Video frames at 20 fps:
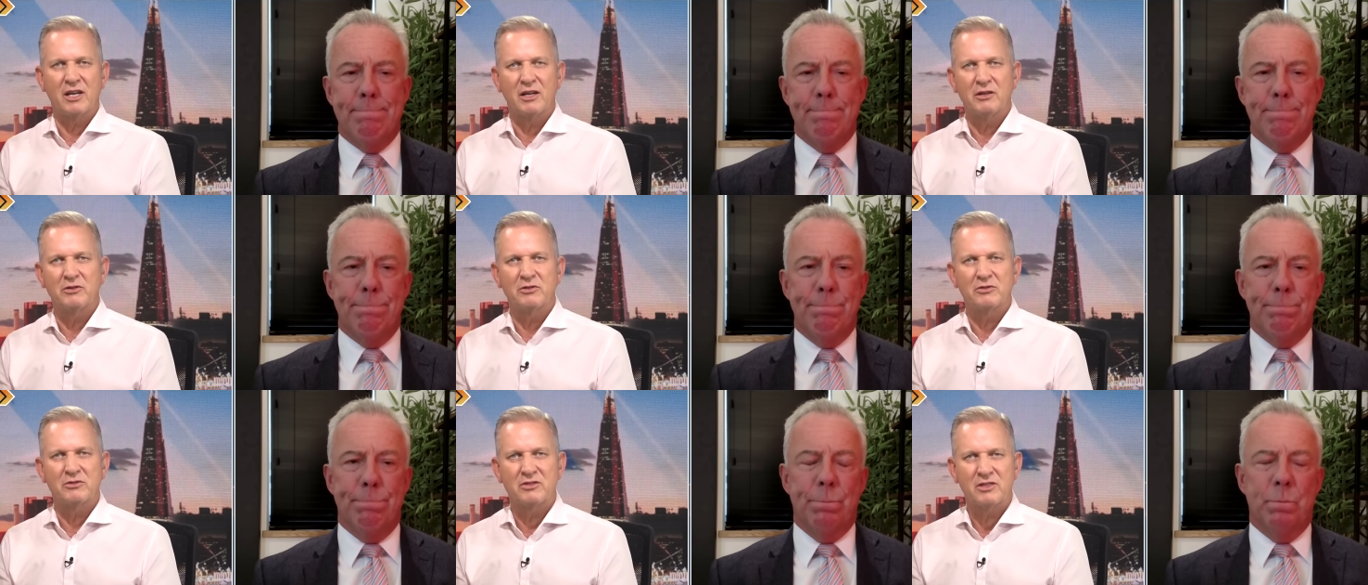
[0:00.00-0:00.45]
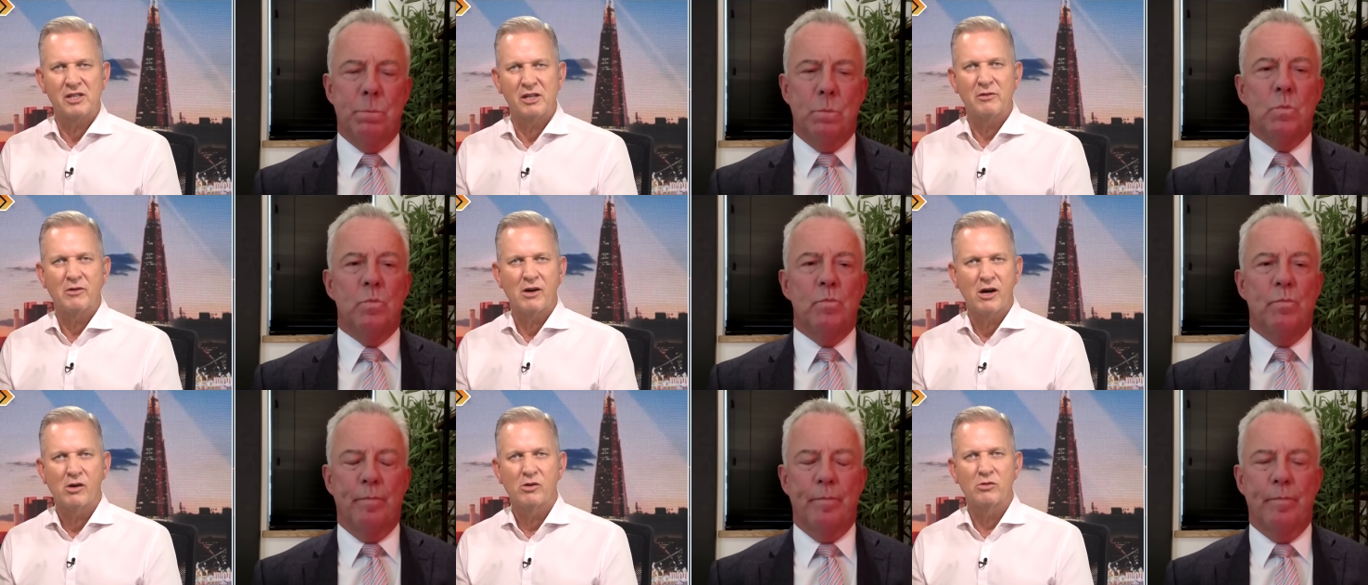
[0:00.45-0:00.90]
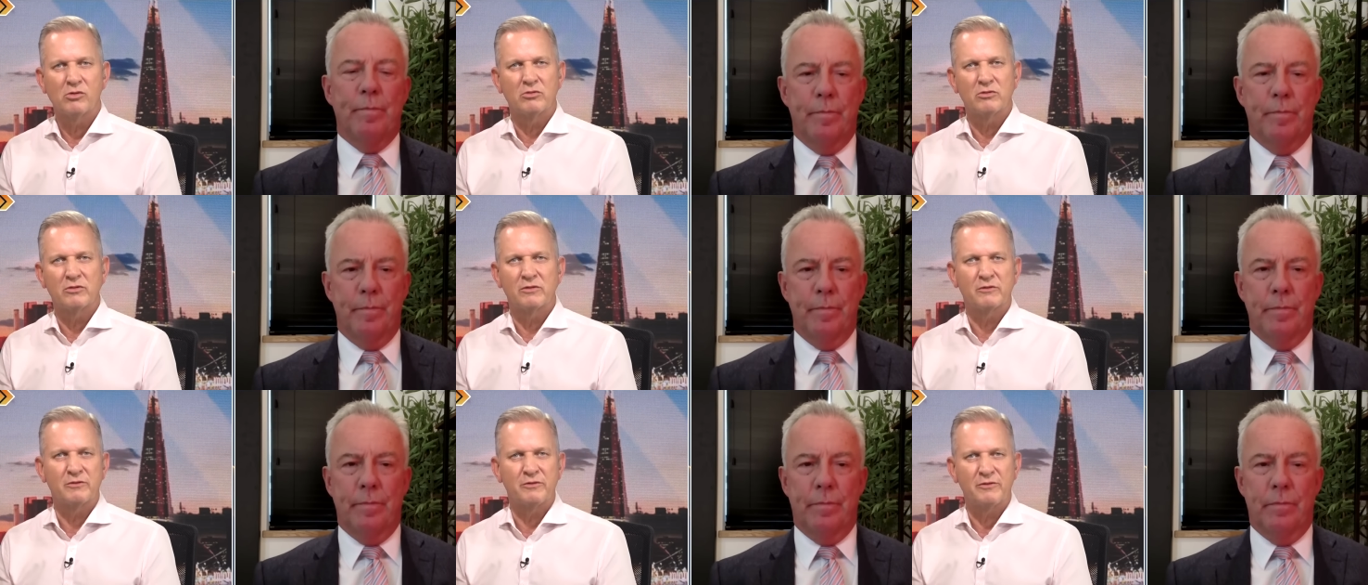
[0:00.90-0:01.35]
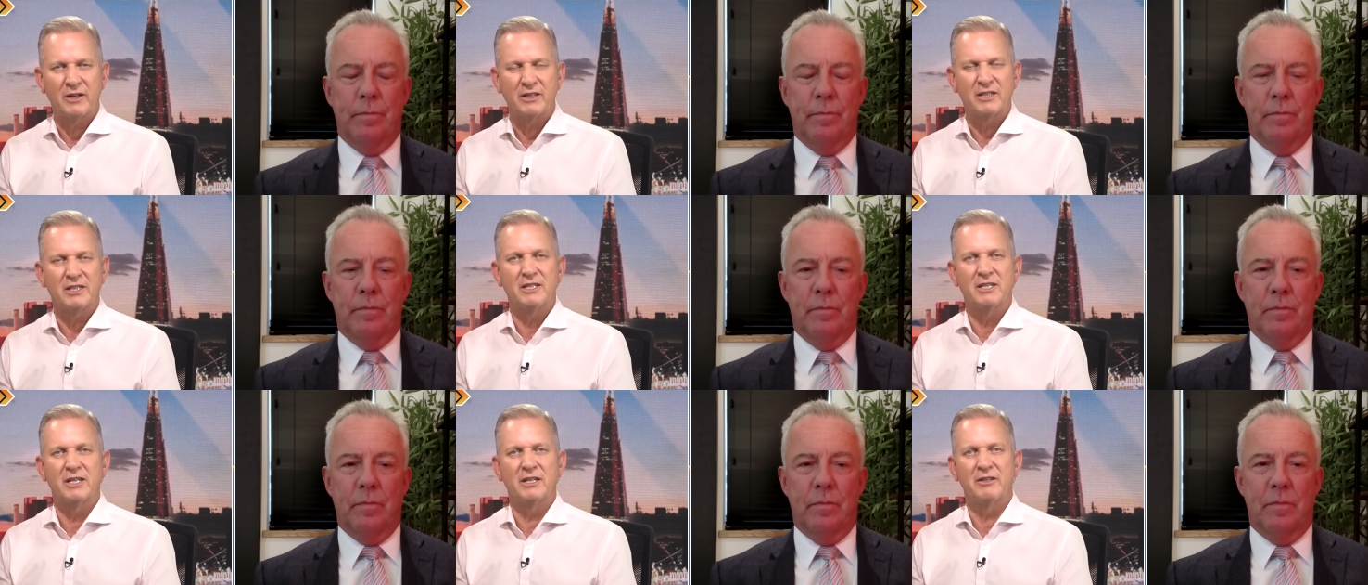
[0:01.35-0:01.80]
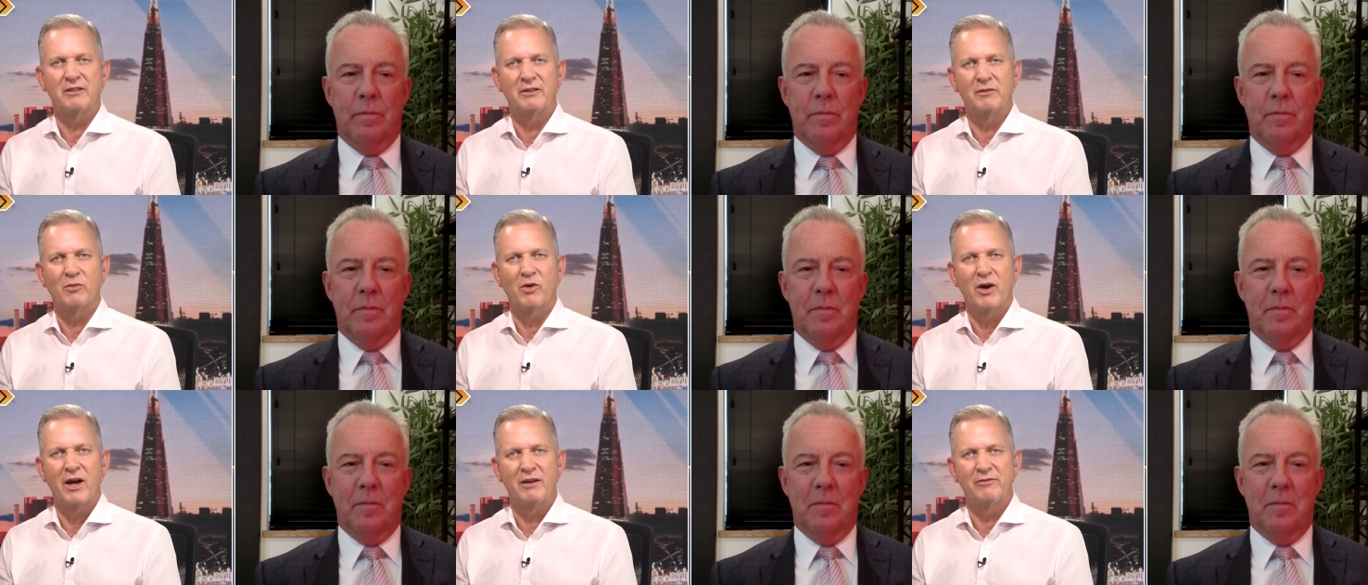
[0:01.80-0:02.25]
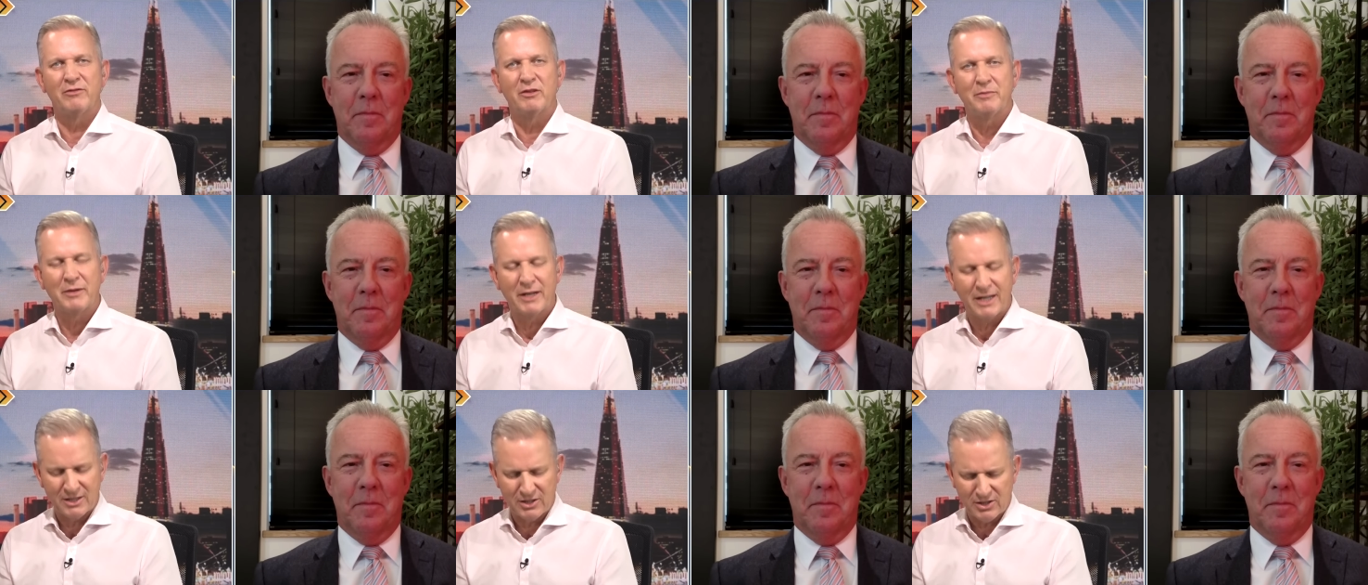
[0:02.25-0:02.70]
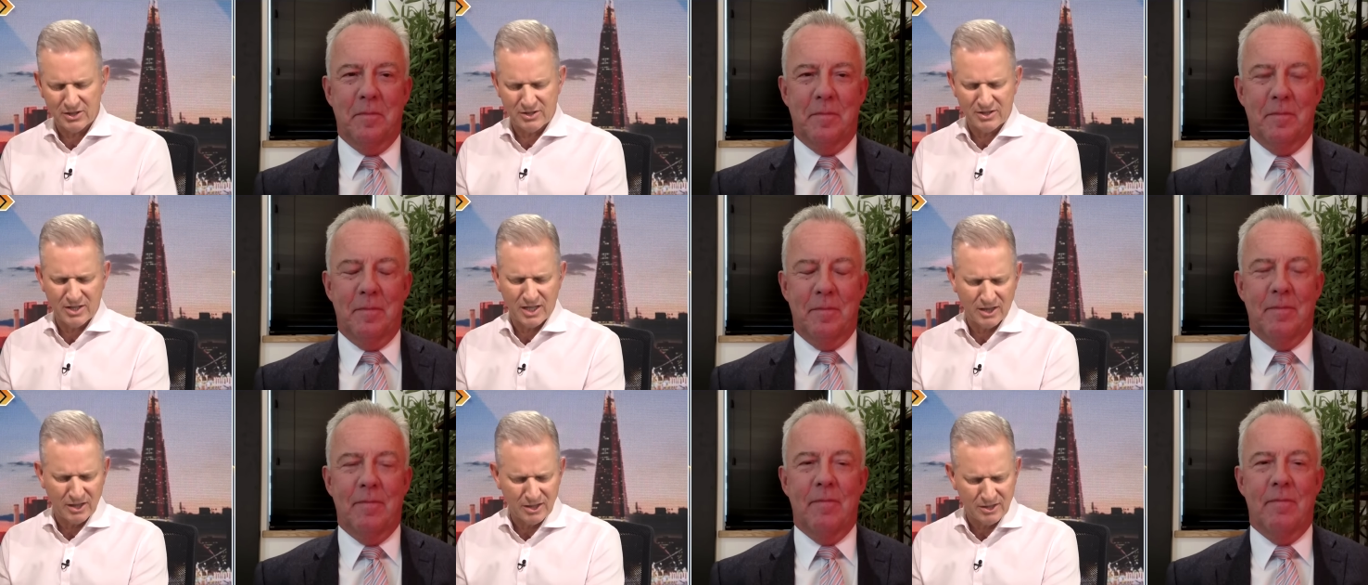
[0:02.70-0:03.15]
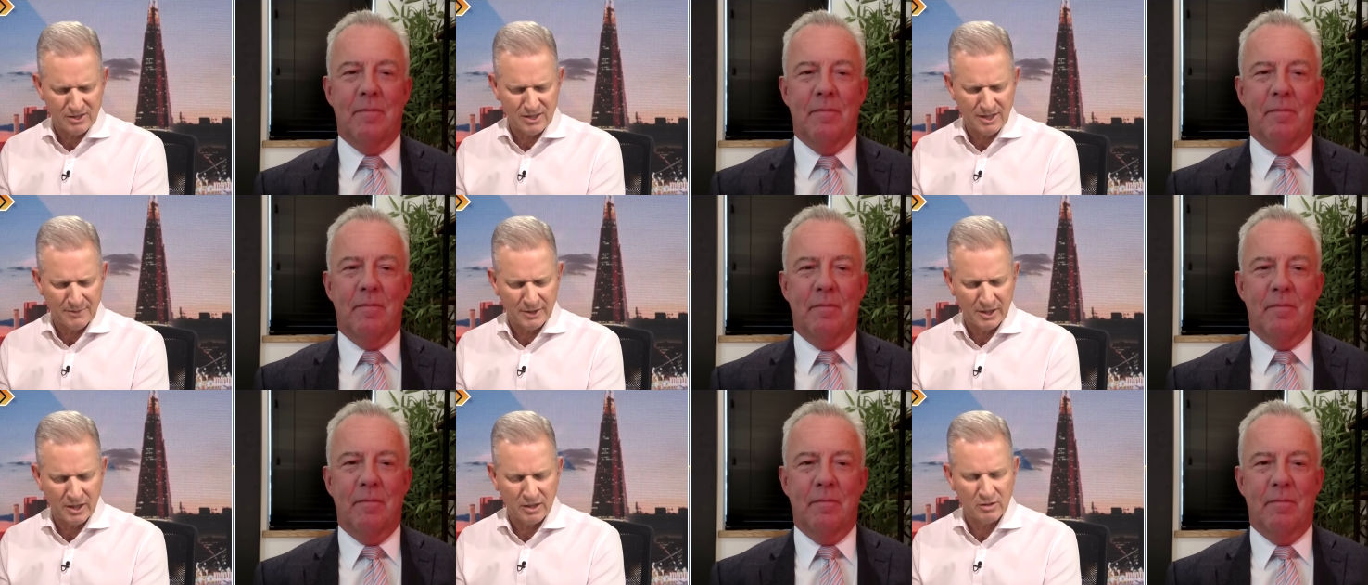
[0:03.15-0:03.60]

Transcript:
Speaker 1: oh, you're so old and fuddy duddy and whatever. But I just think that some of those